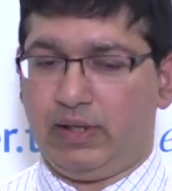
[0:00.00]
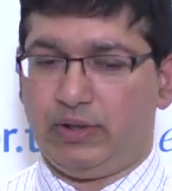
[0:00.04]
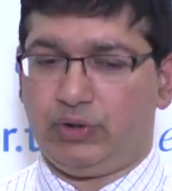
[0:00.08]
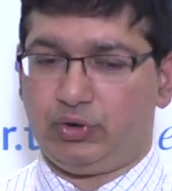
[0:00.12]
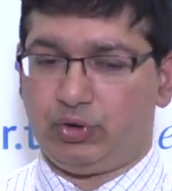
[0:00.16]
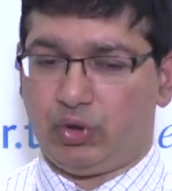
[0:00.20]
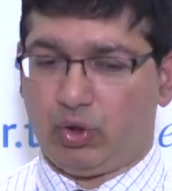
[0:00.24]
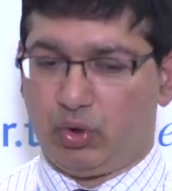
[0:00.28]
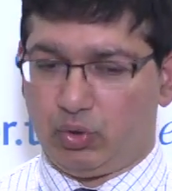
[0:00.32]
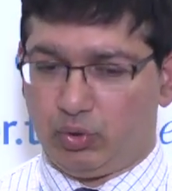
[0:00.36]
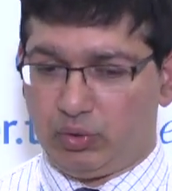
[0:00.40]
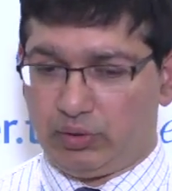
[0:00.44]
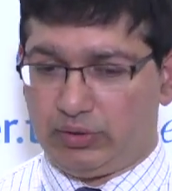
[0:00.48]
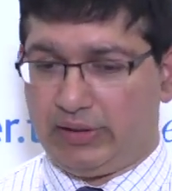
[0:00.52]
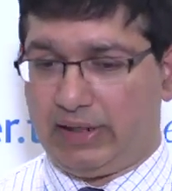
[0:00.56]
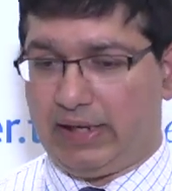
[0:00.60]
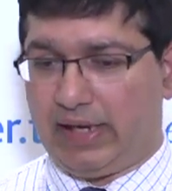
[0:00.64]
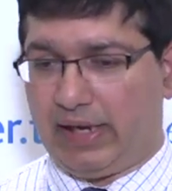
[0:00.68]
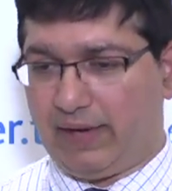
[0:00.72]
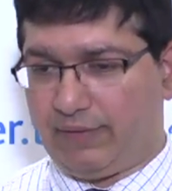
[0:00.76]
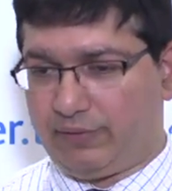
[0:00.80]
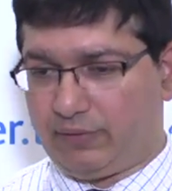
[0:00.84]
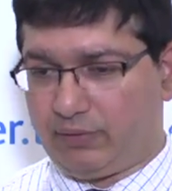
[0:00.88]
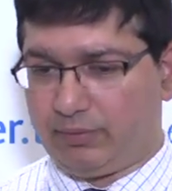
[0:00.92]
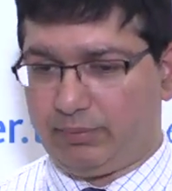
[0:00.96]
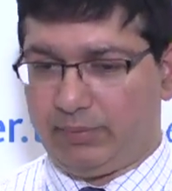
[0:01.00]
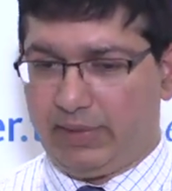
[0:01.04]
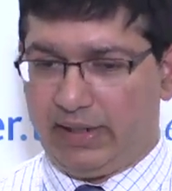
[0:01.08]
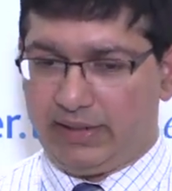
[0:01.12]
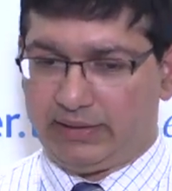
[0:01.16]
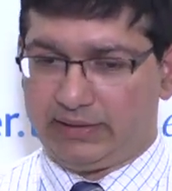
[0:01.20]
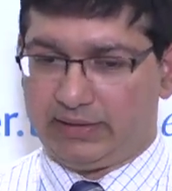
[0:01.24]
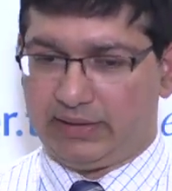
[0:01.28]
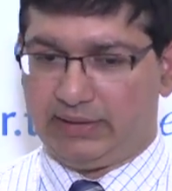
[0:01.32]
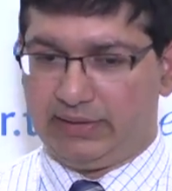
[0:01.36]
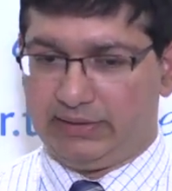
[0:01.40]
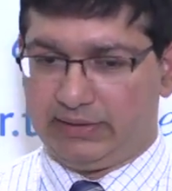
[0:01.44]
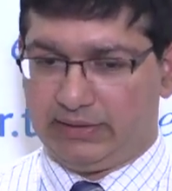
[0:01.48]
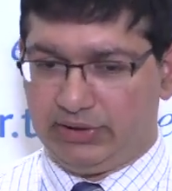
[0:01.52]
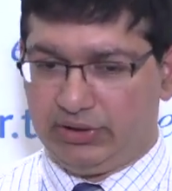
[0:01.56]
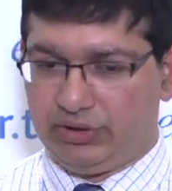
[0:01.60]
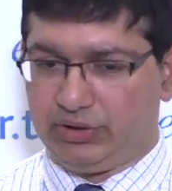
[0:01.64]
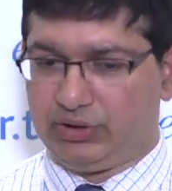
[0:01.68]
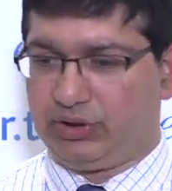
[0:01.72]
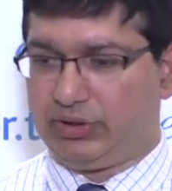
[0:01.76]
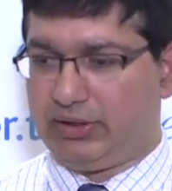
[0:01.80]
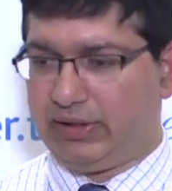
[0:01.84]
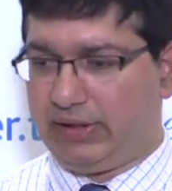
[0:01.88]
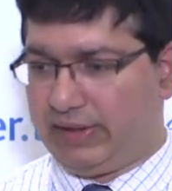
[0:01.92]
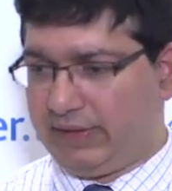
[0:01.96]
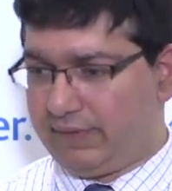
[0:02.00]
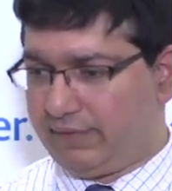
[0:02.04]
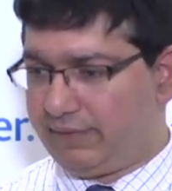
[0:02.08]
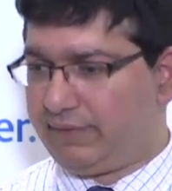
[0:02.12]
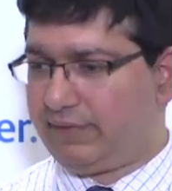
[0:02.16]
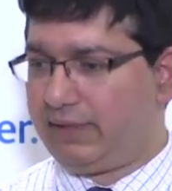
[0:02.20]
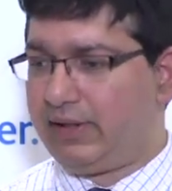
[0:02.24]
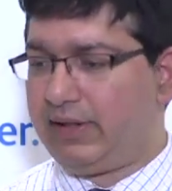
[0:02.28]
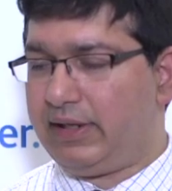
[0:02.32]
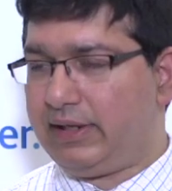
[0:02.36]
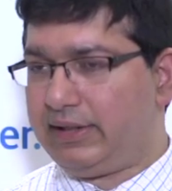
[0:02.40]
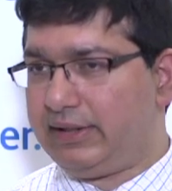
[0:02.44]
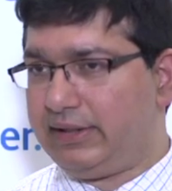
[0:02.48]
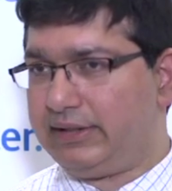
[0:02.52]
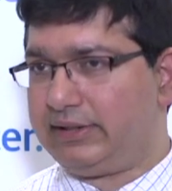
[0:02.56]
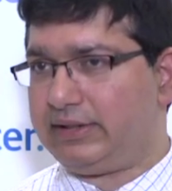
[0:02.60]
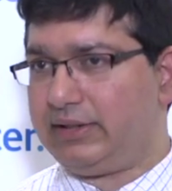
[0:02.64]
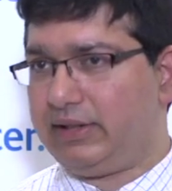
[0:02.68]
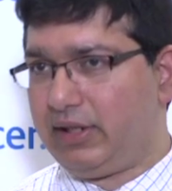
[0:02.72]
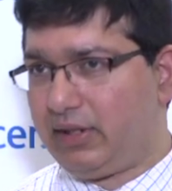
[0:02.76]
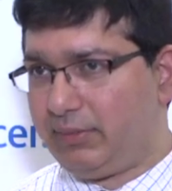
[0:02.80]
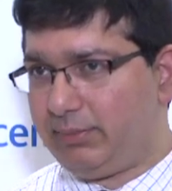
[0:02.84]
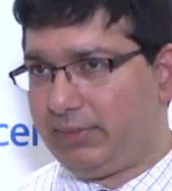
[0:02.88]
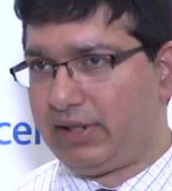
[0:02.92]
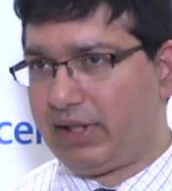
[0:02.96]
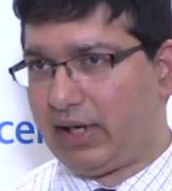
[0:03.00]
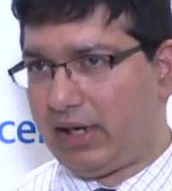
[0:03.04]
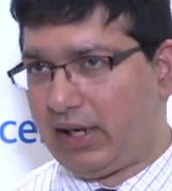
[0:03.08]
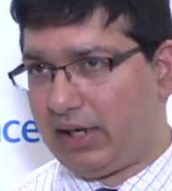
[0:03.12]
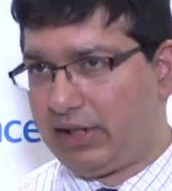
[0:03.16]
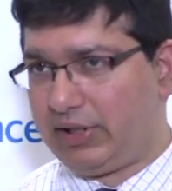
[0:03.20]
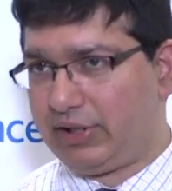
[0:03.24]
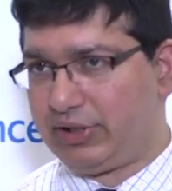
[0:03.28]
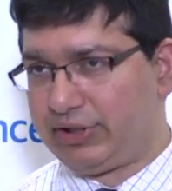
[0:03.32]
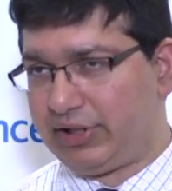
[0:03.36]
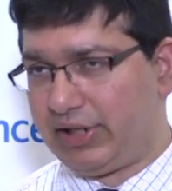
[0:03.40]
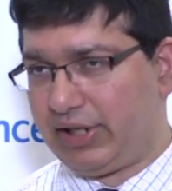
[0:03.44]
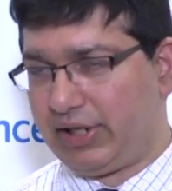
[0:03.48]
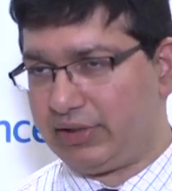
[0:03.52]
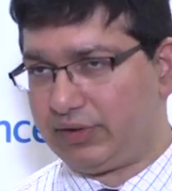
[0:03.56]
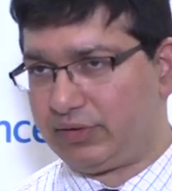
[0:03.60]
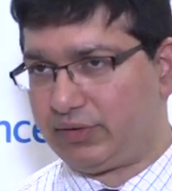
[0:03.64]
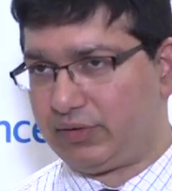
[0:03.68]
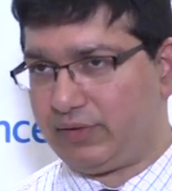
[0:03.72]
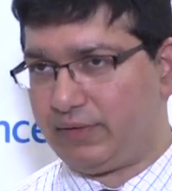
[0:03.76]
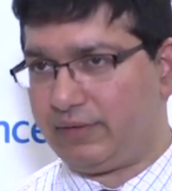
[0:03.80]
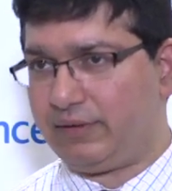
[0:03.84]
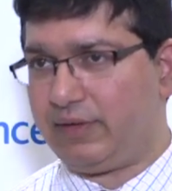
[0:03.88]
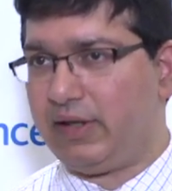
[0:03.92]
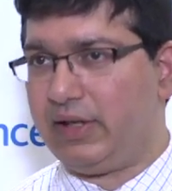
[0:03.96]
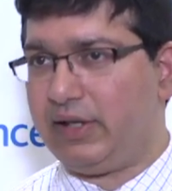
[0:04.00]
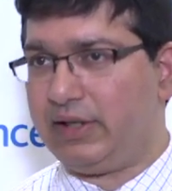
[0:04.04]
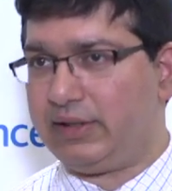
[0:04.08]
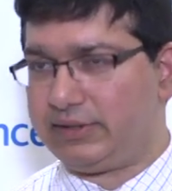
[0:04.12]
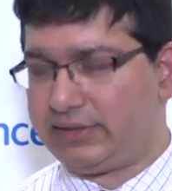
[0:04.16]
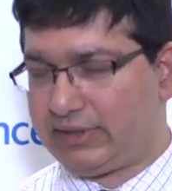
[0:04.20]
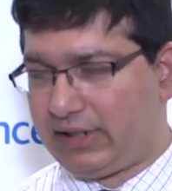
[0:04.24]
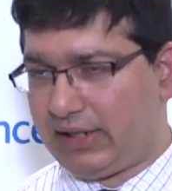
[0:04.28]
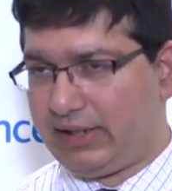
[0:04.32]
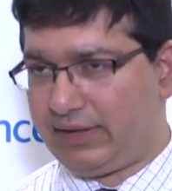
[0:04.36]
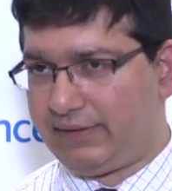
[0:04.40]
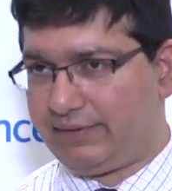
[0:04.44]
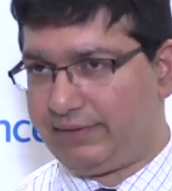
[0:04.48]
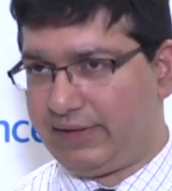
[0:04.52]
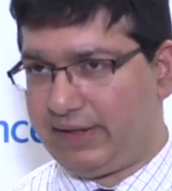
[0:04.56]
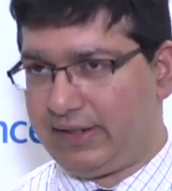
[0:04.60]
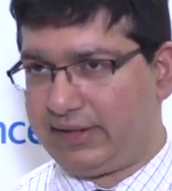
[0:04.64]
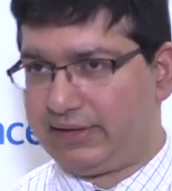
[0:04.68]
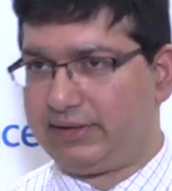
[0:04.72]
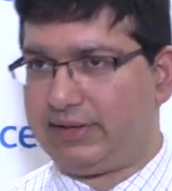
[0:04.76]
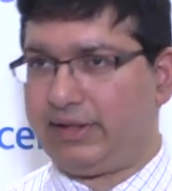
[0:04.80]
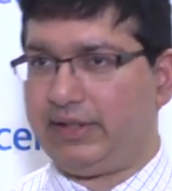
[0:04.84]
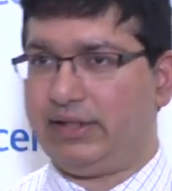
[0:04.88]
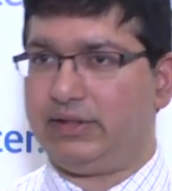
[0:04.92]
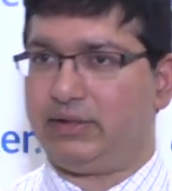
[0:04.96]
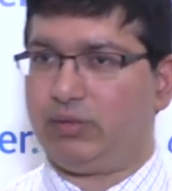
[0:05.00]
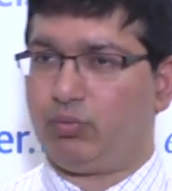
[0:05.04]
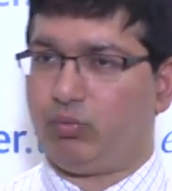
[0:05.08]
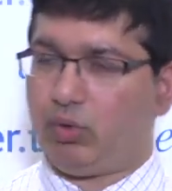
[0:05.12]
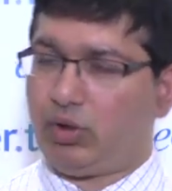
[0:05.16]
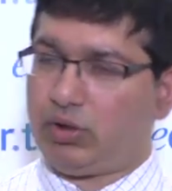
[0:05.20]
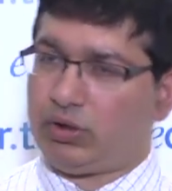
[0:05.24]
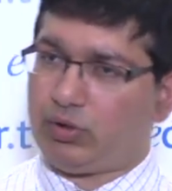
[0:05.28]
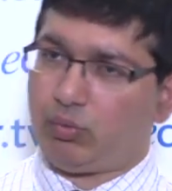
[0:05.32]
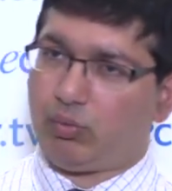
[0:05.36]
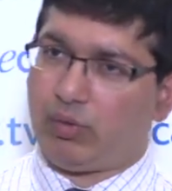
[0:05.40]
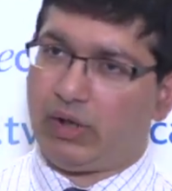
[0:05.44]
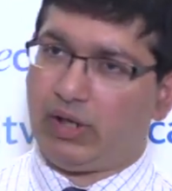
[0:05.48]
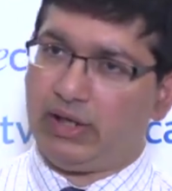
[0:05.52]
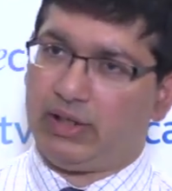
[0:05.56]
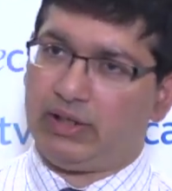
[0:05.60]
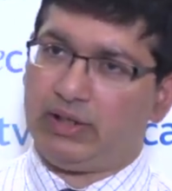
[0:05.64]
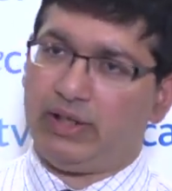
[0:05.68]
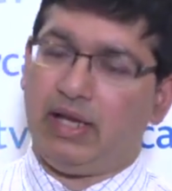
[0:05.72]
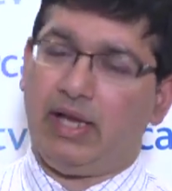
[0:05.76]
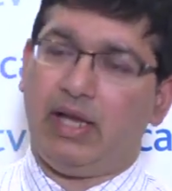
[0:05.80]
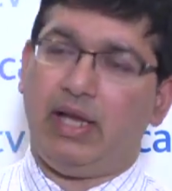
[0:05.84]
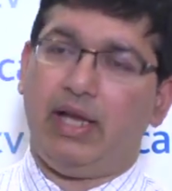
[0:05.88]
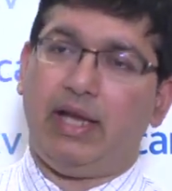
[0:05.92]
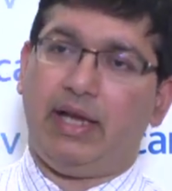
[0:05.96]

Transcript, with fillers: So they have to make the decision if this little bit higher chance of side effects is worthwhile,